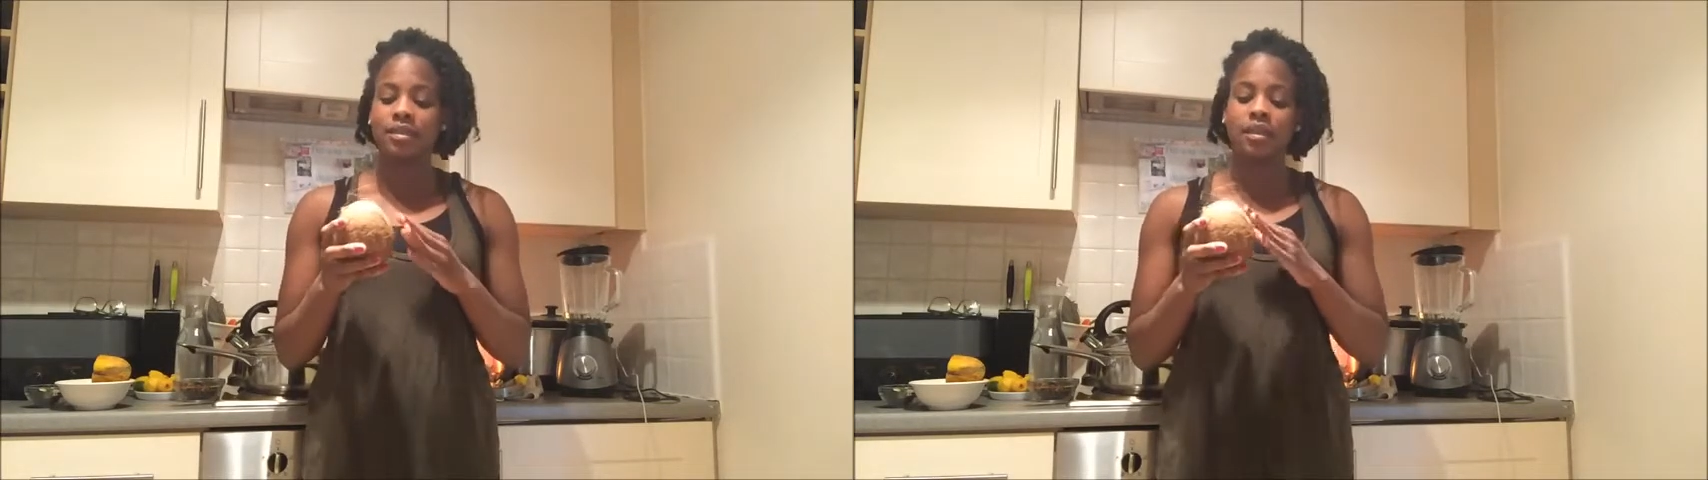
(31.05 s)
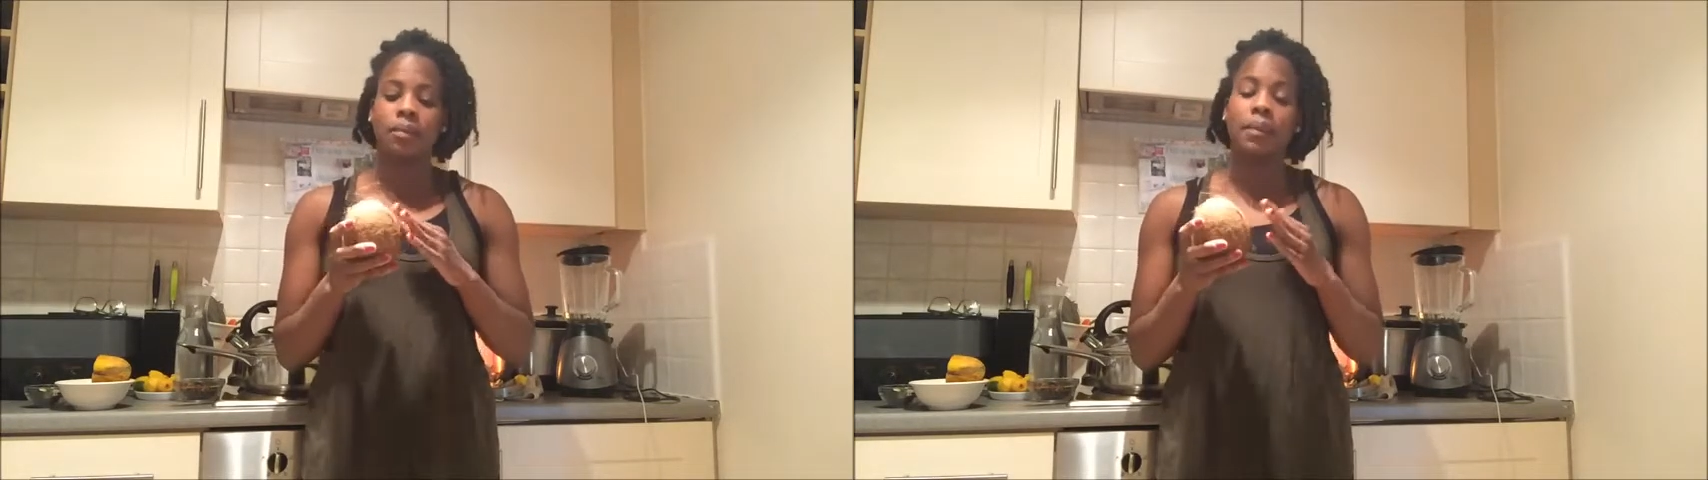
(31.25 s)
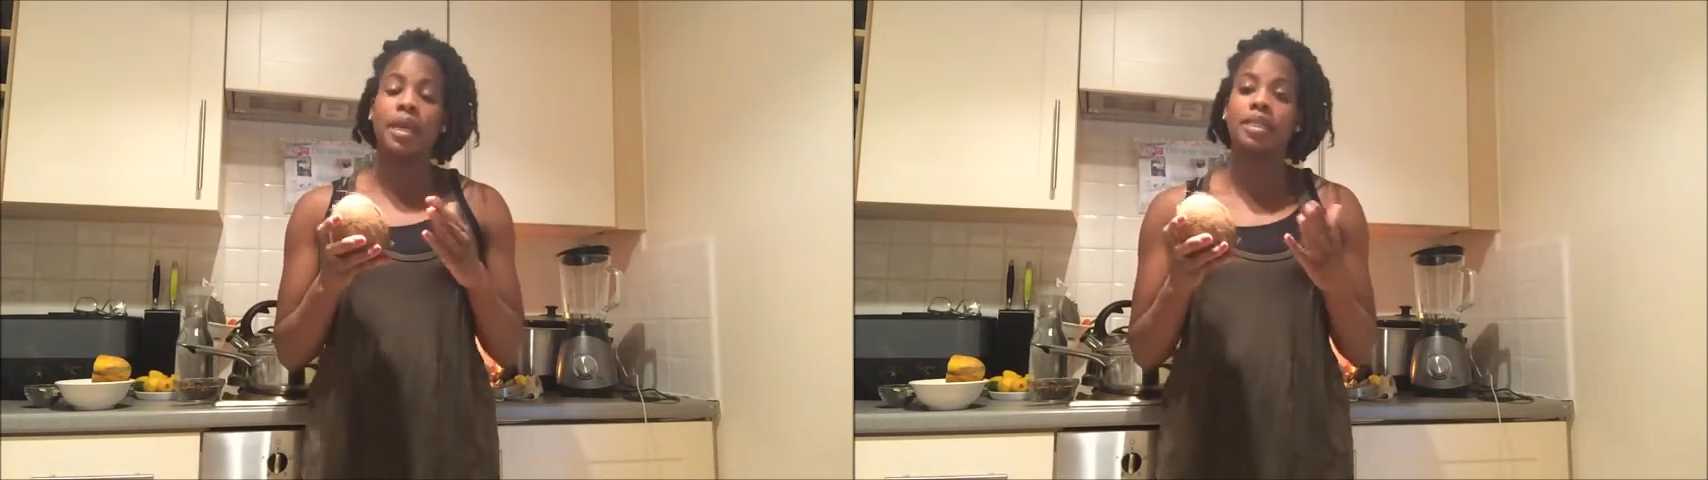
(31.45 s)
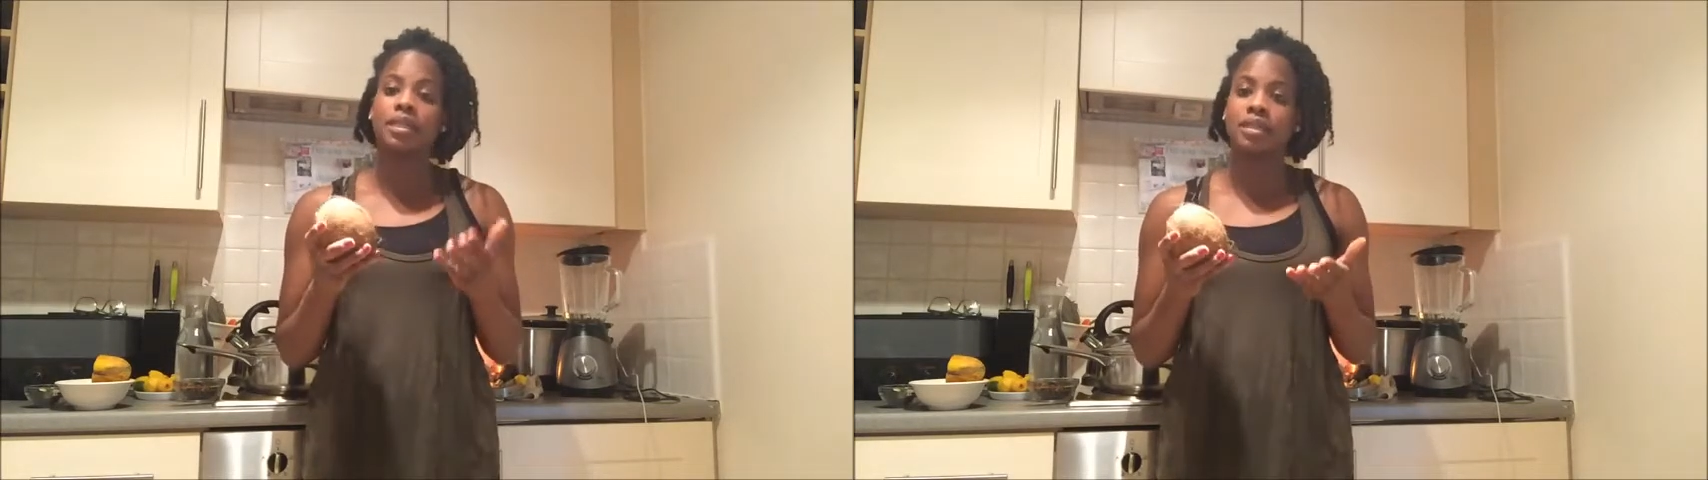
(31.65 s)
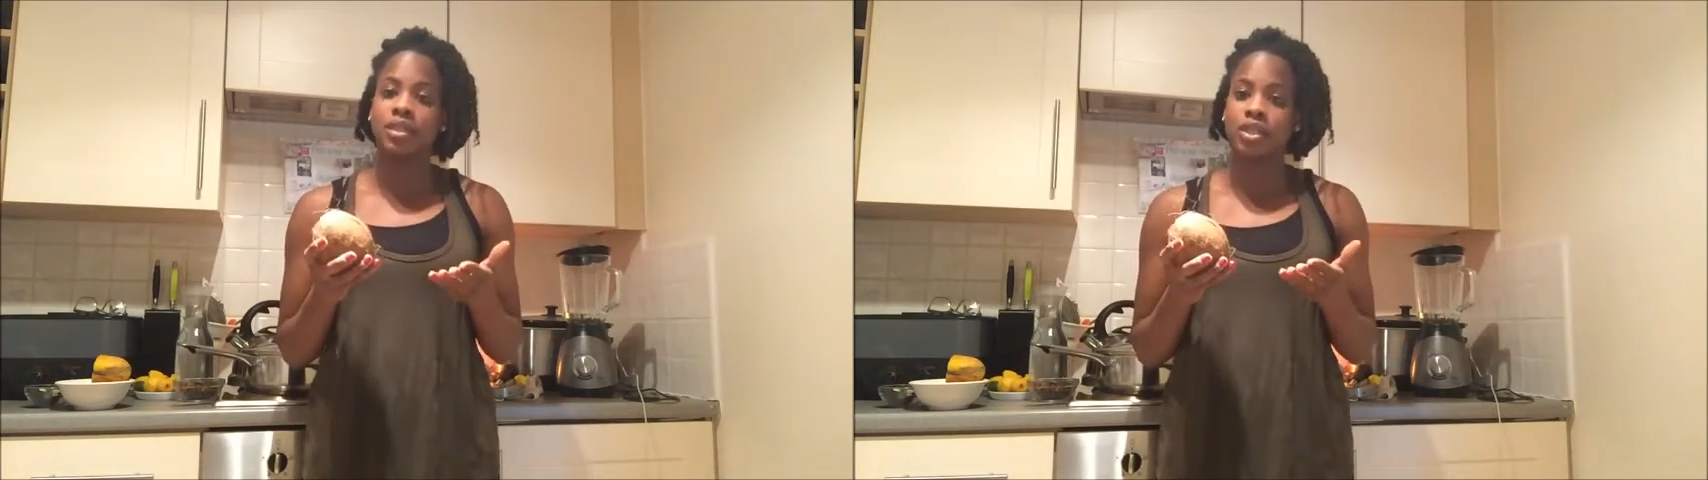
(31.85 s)
it's an
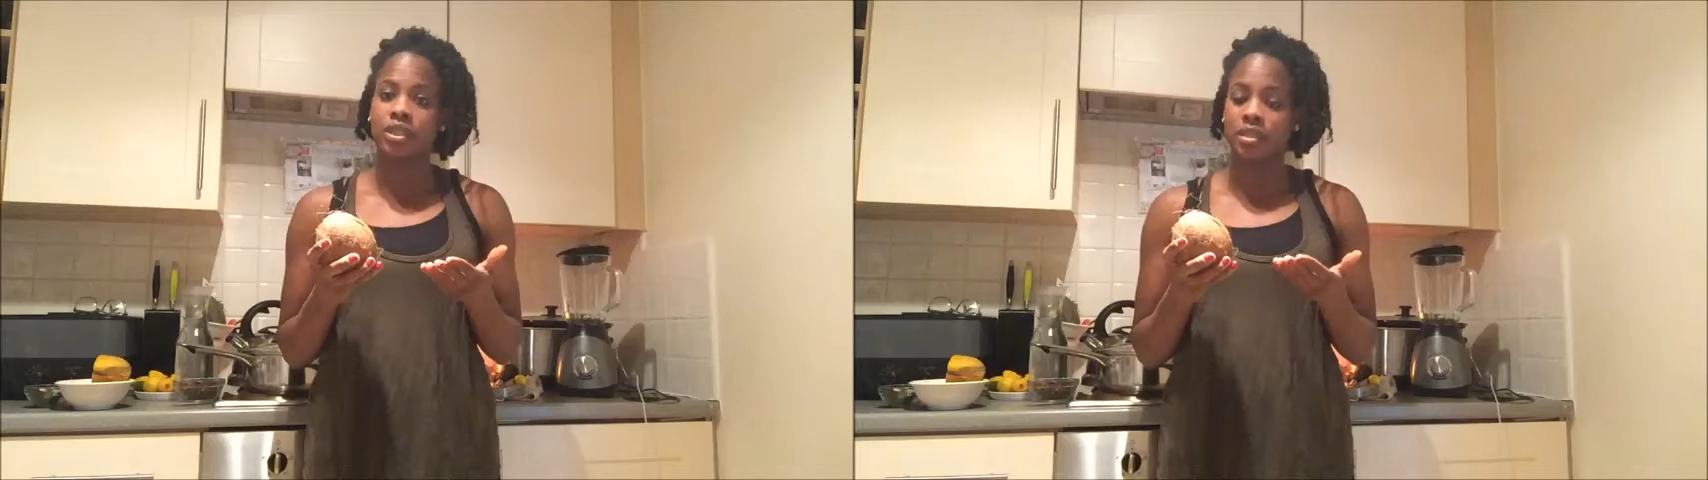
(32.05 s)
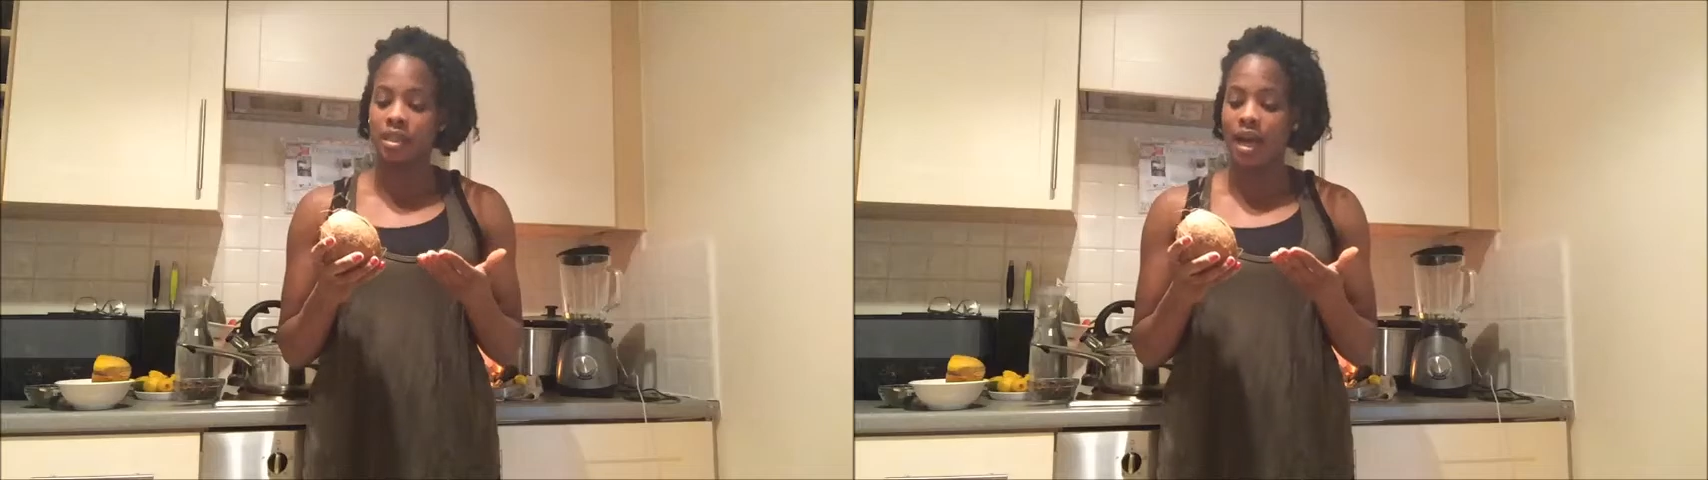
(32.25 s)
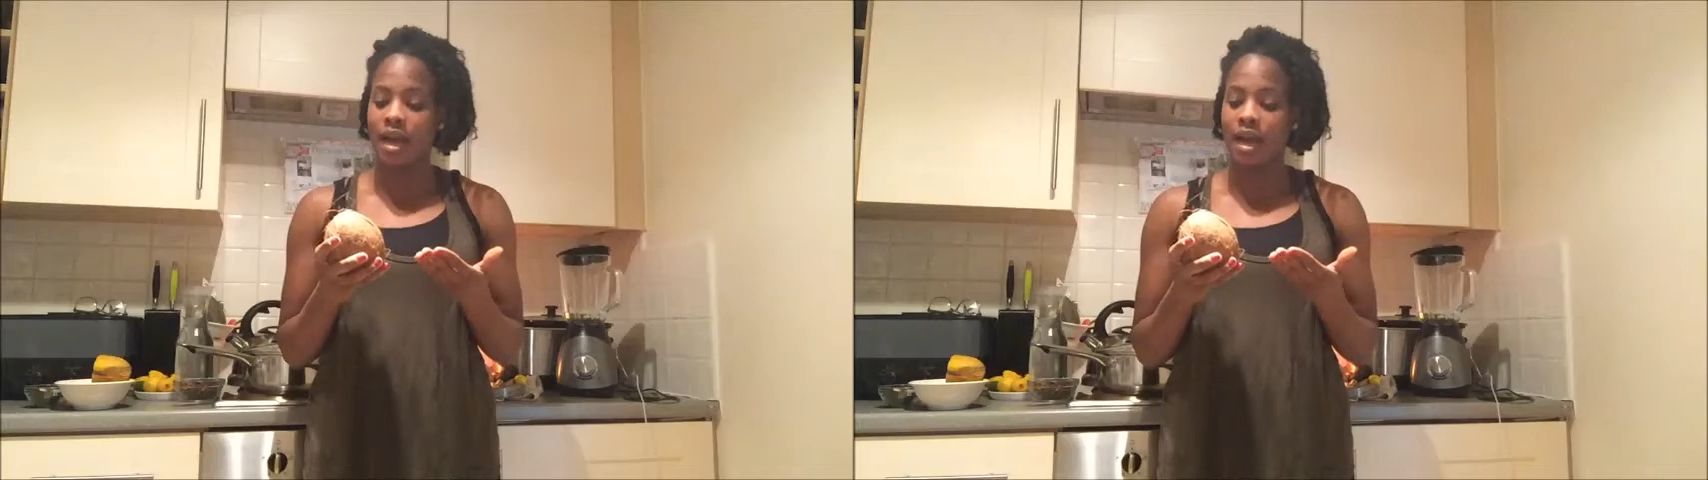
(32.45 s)
amazing addition to